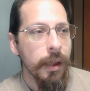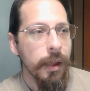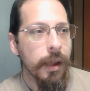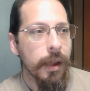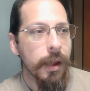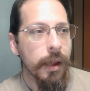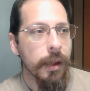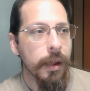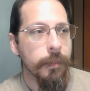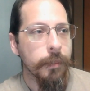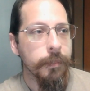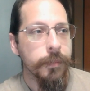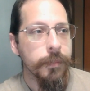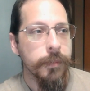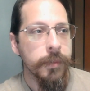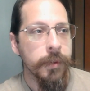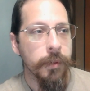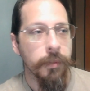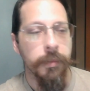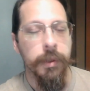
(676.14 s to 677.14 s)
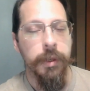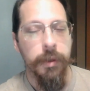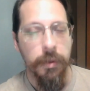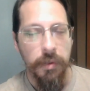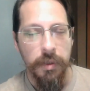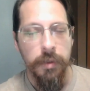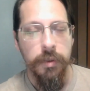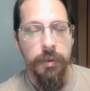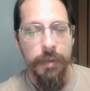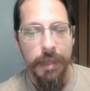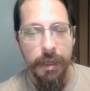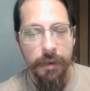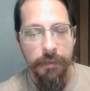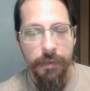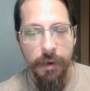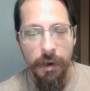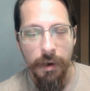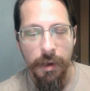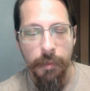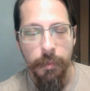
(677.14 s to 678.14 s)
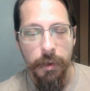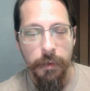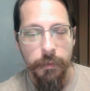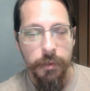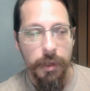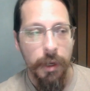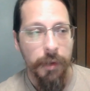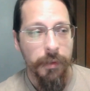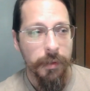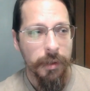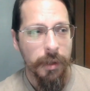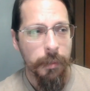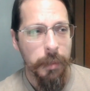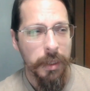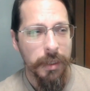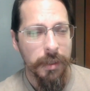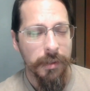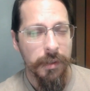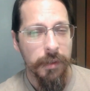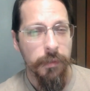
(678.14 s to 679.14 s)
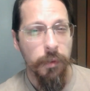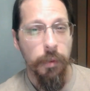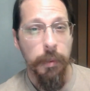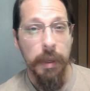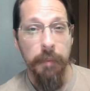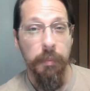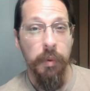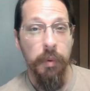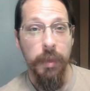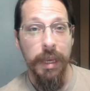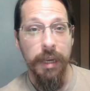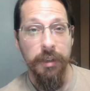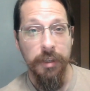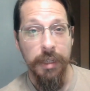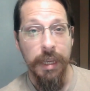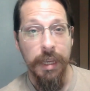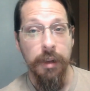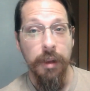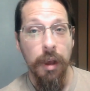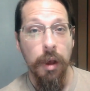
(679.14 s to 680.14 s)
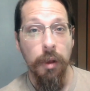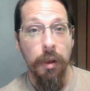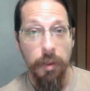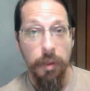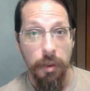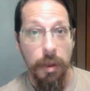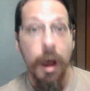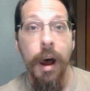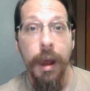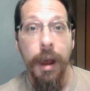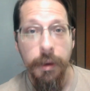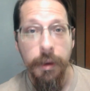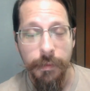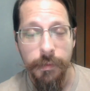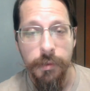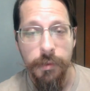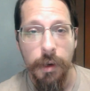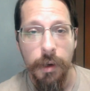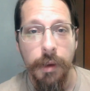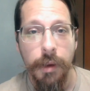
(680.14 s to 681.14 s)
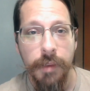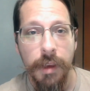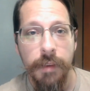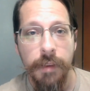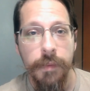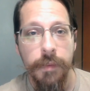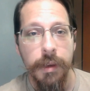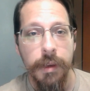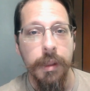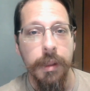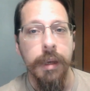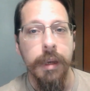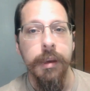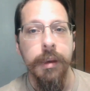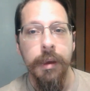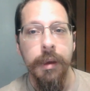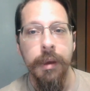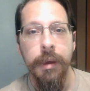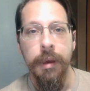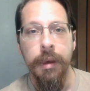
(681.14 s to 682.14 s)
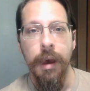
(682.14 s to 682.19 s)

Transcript: Um, so, you know, you do get a fair number of draws in W T C format, but we actually had a lot of draws, I feel like,